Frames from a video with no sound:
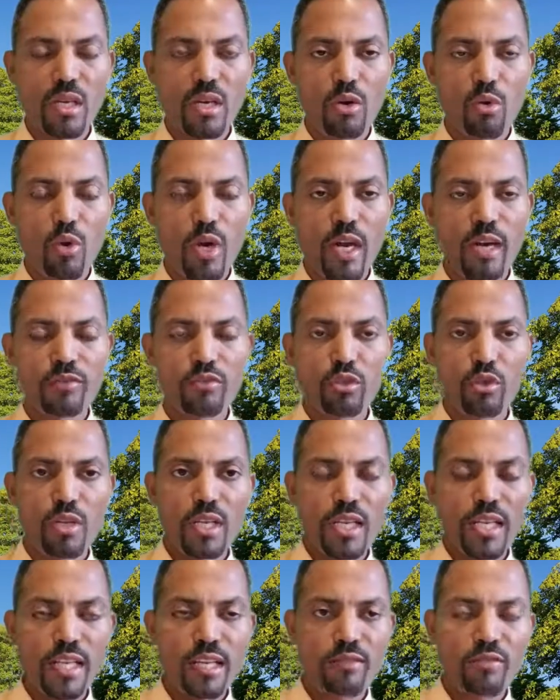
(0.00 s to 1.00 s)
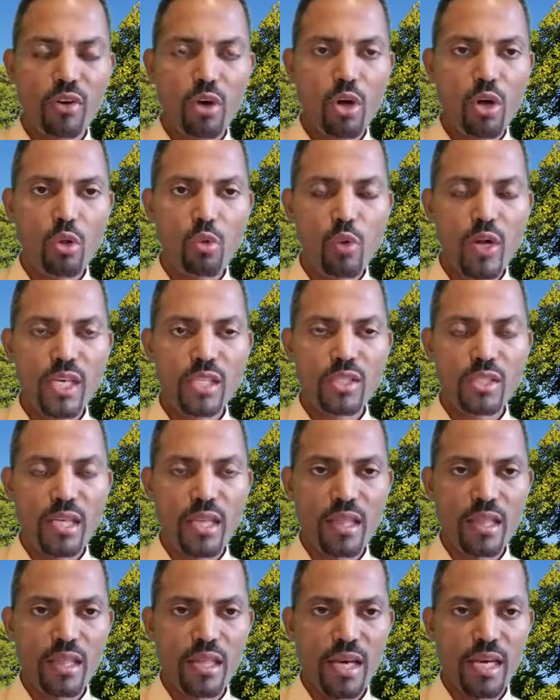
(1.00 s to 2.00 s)
We have to live always
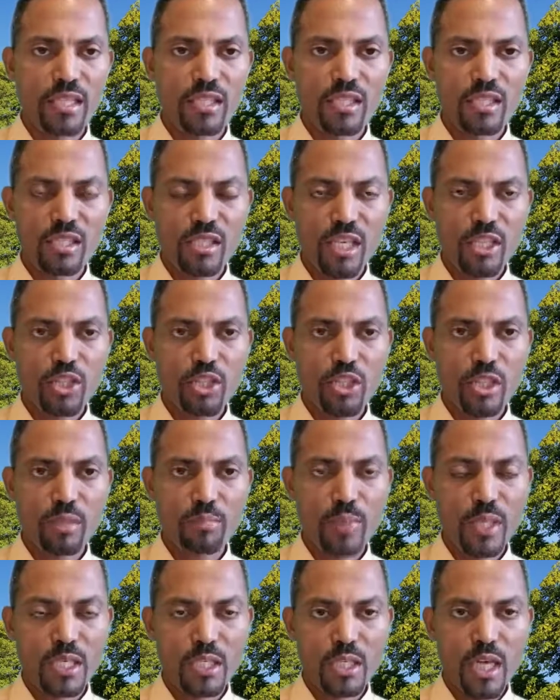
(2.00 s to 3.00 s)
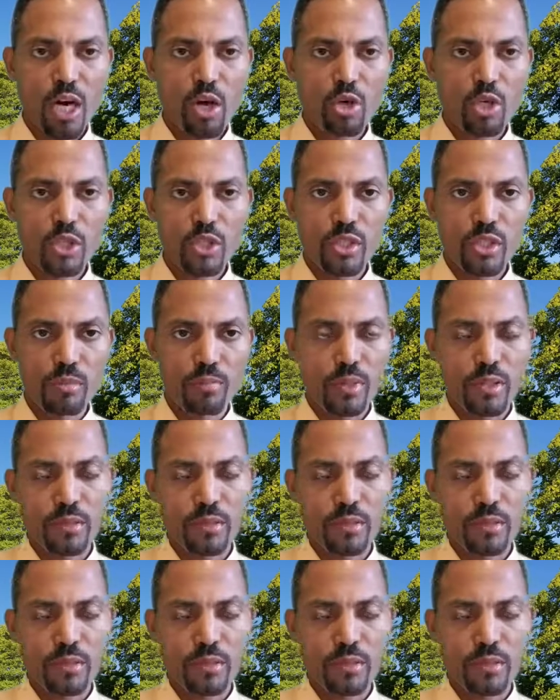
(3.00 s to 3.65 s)
in that sonship and daughtership.